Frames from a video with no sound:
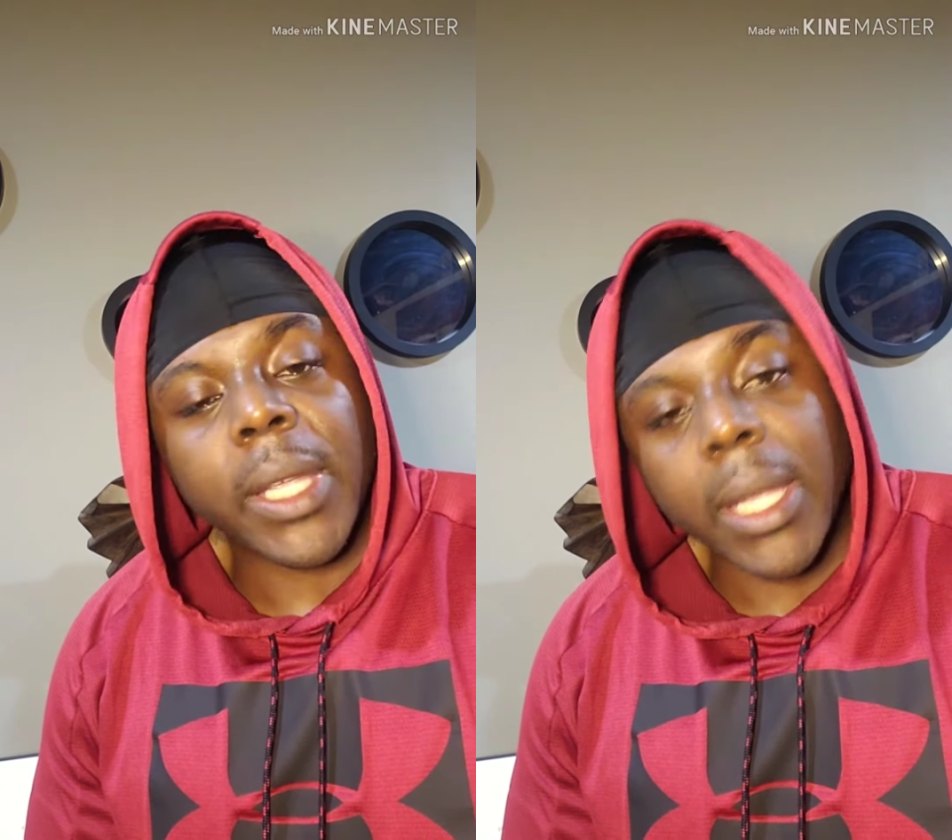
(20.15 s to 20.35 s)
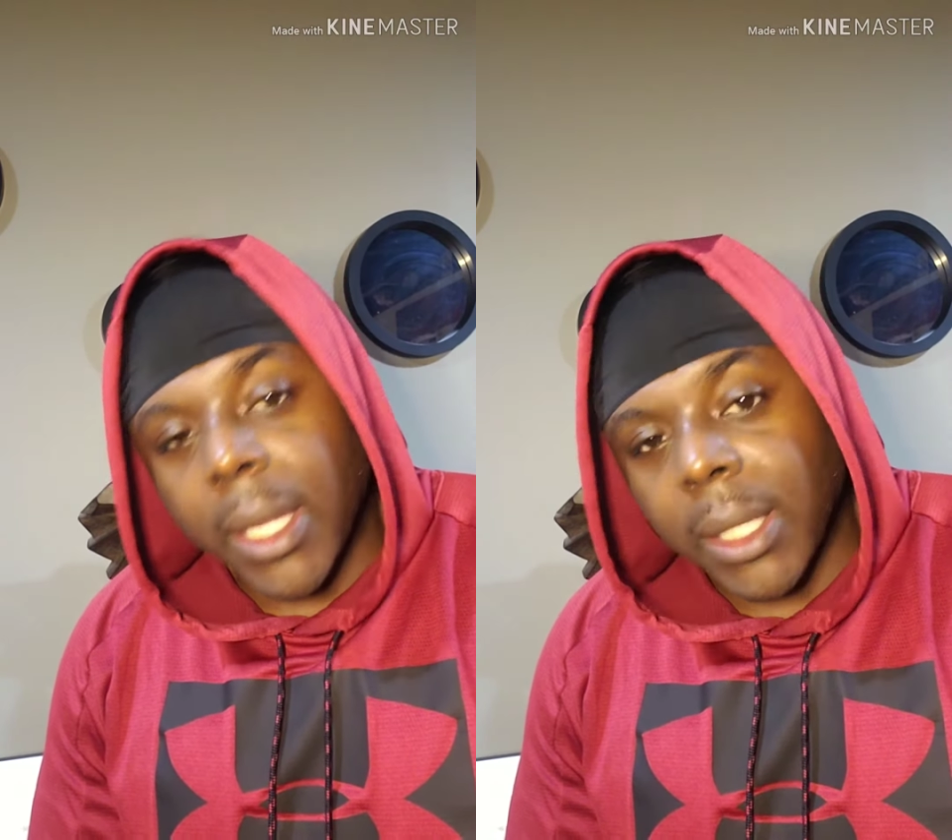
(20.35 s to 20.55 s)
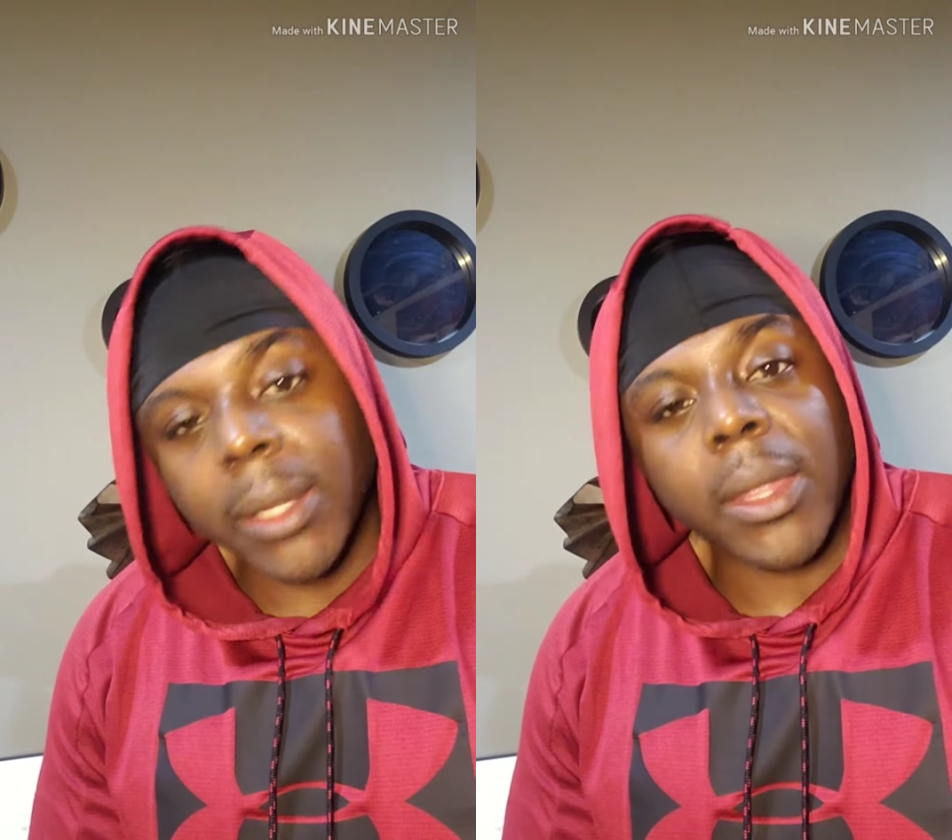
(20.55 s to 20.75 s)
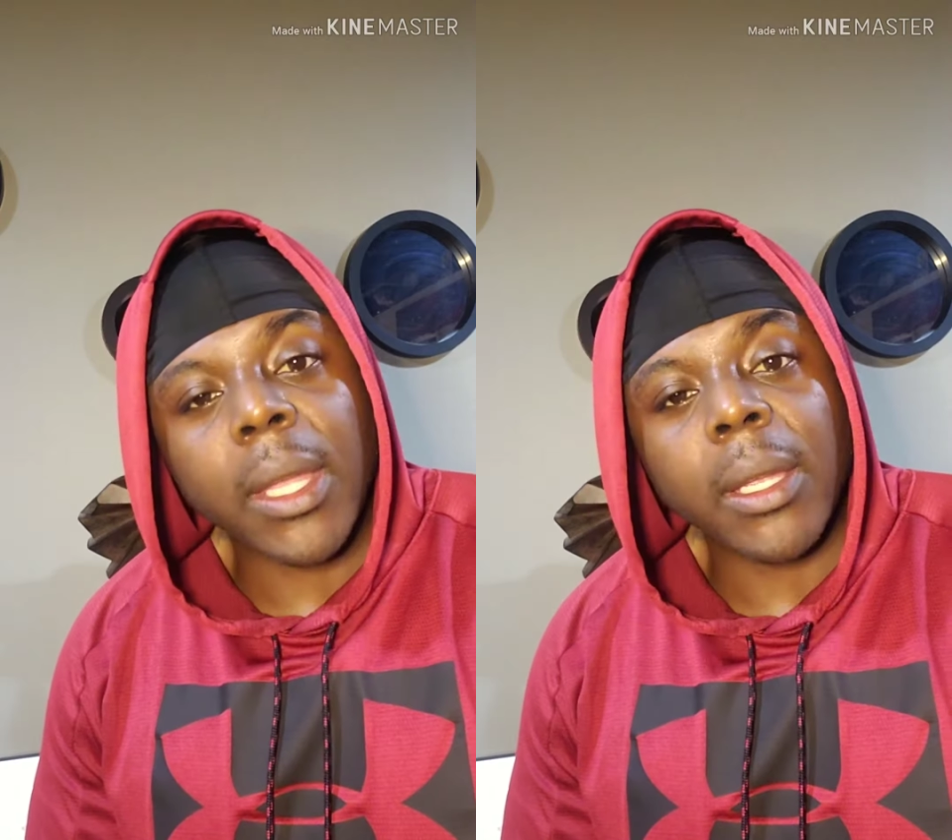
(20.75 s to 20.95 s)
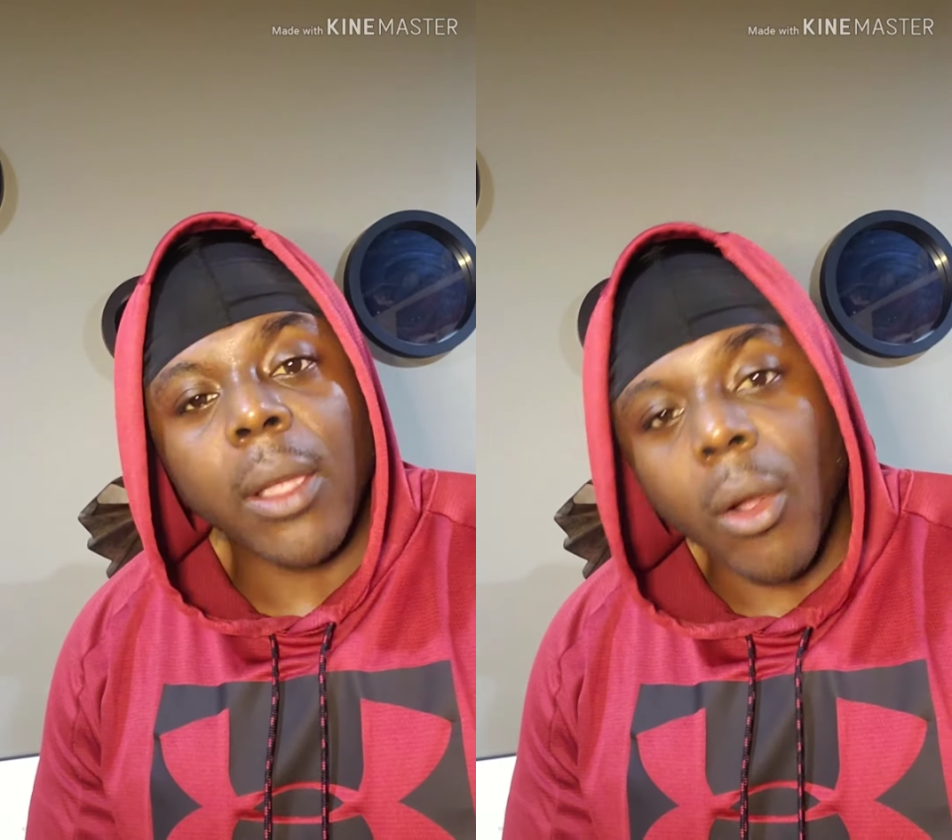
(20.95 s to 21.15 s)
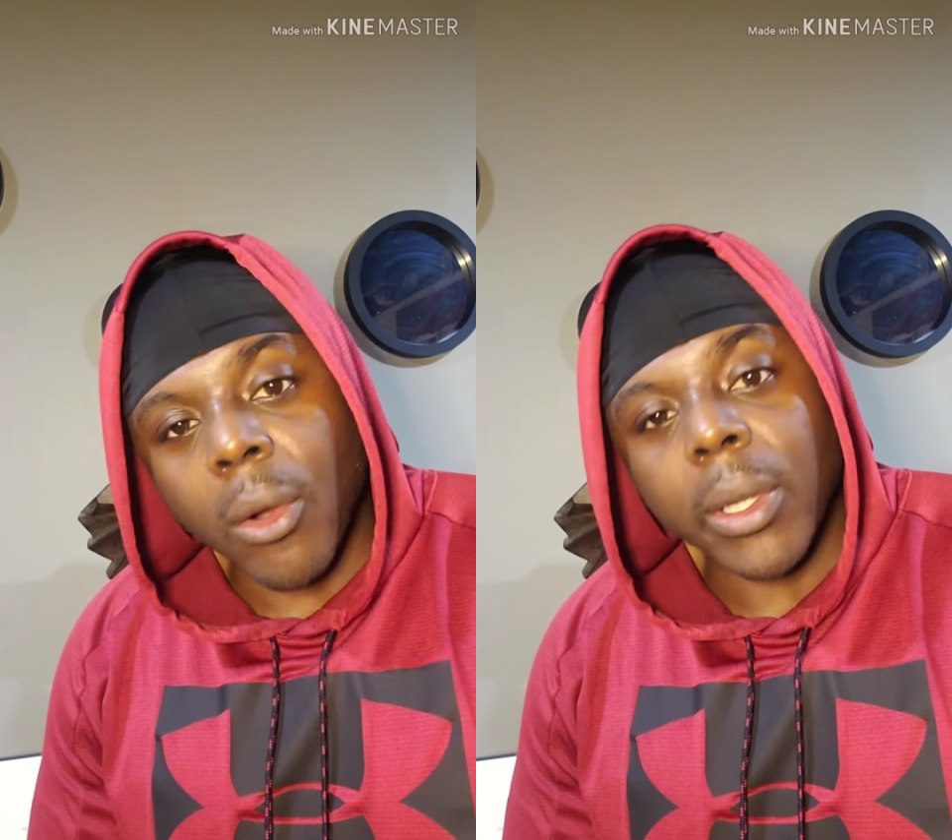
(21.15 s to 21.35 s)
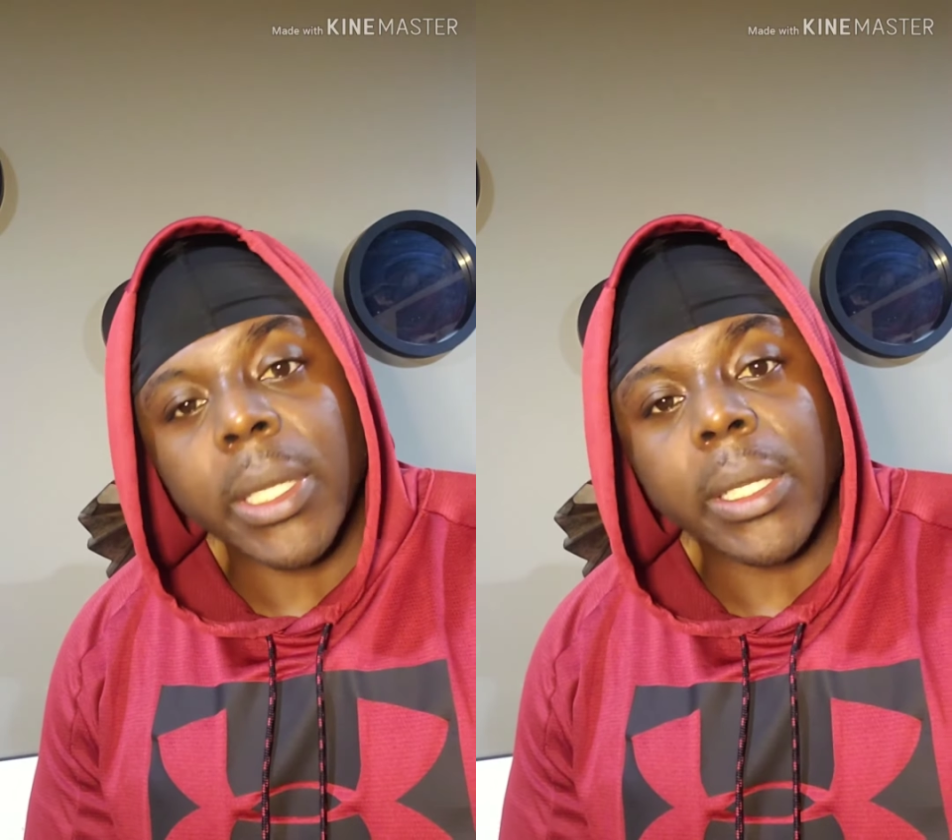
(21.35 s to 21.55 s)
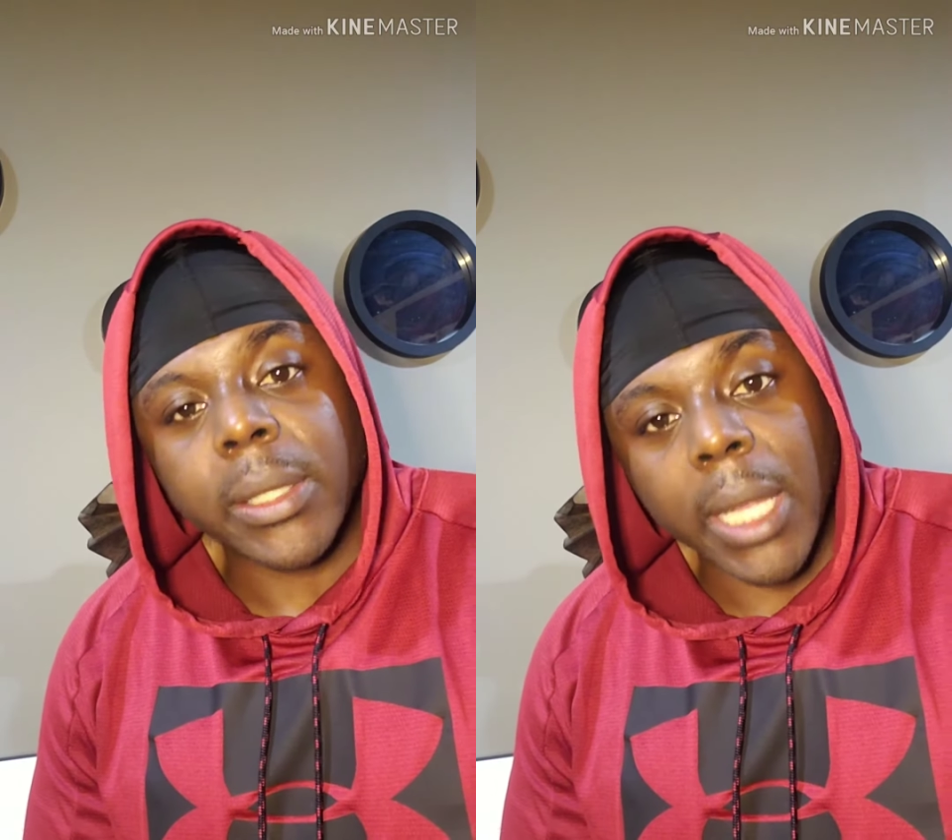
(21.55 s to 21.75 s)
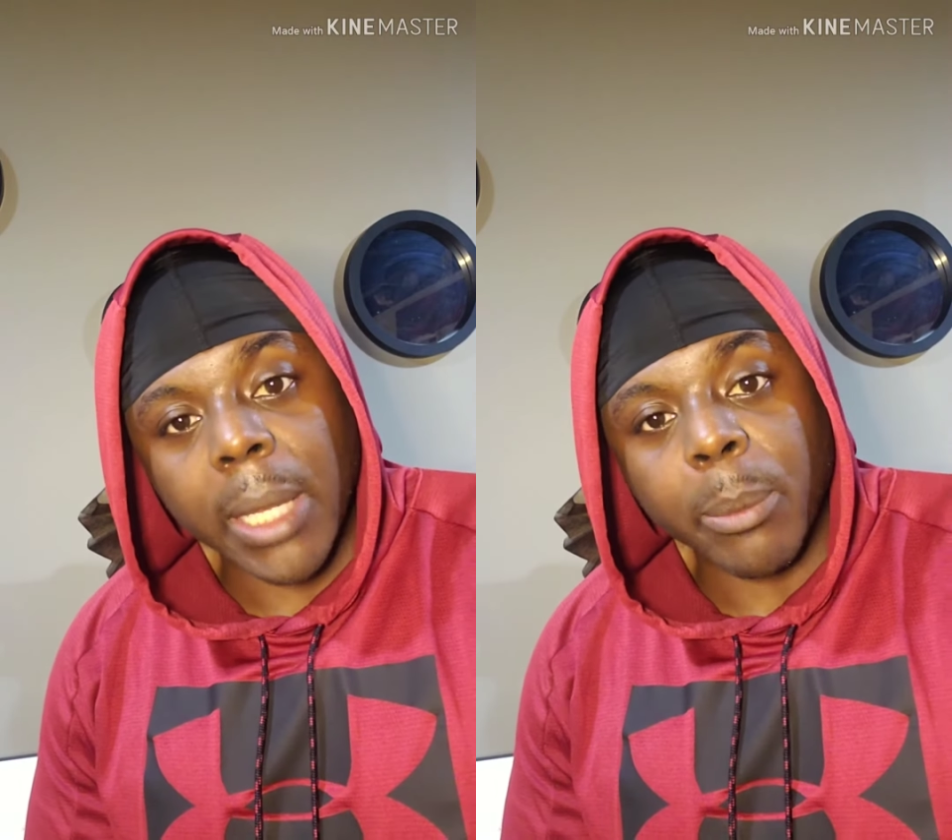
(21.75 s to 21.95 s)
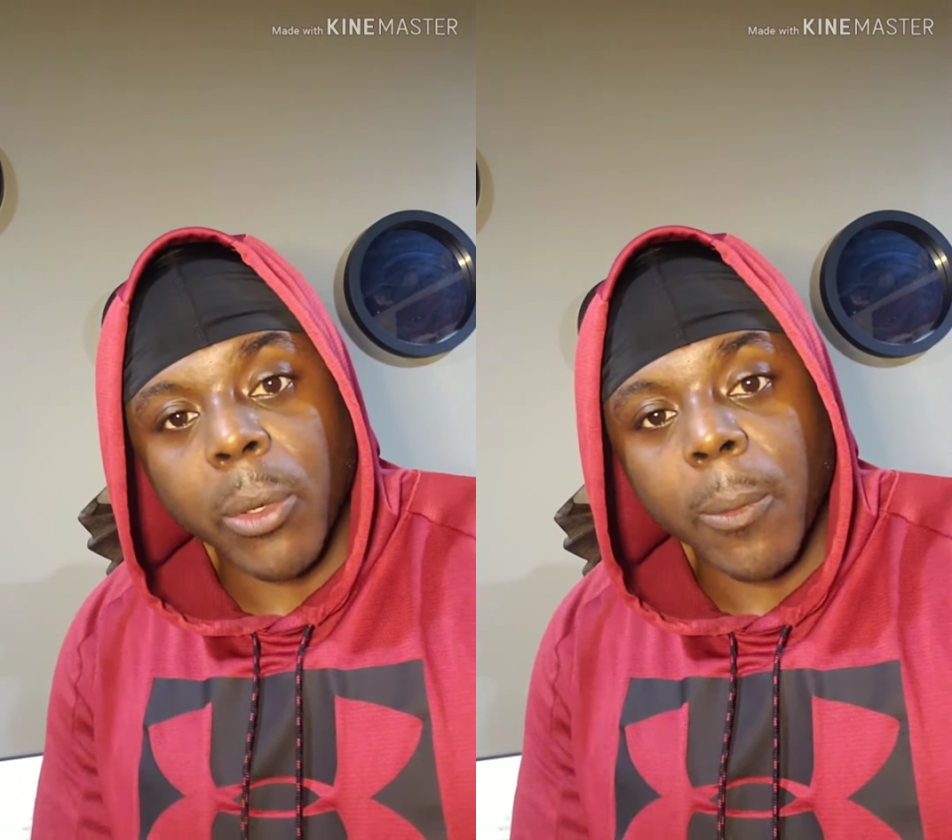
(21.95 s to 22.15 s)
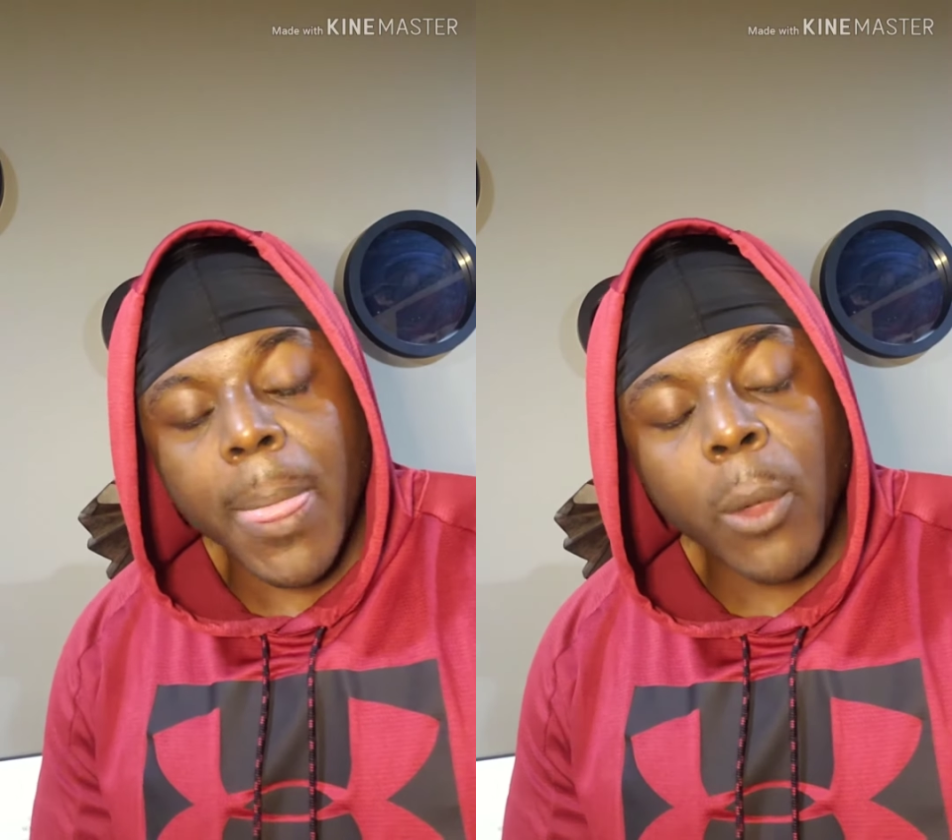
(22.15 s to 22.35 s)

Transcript: anything on the table.